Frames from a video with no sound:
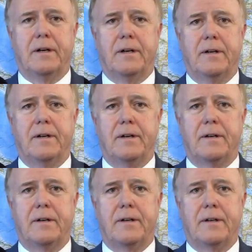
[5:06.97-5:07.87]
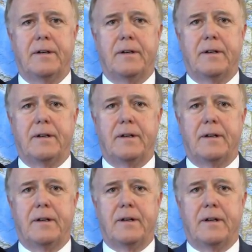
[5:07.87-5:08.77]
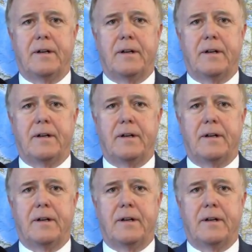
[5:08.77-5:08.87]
[no speech]